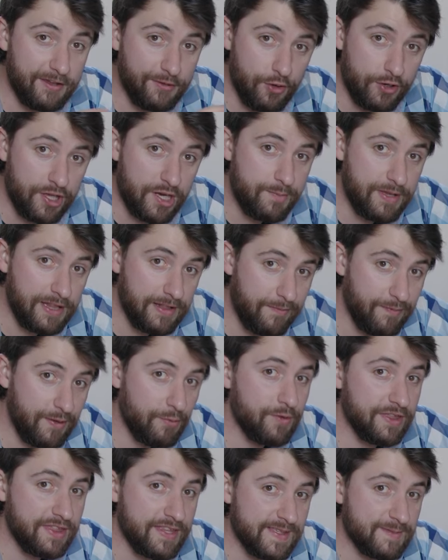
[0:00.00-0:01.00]
you're going to be
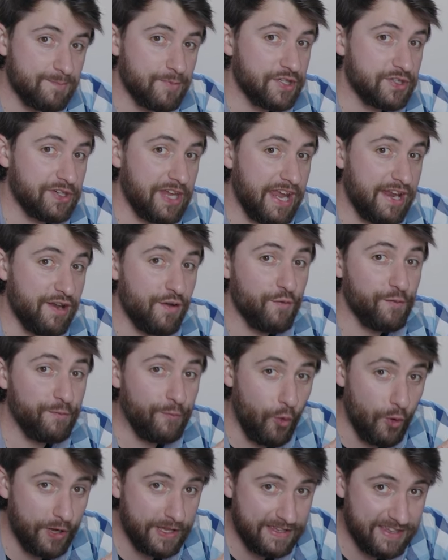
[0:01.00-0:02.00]
living with this machine
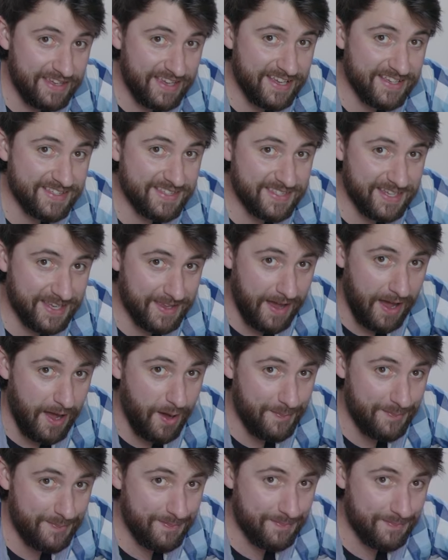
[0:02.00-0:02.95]
for years to come.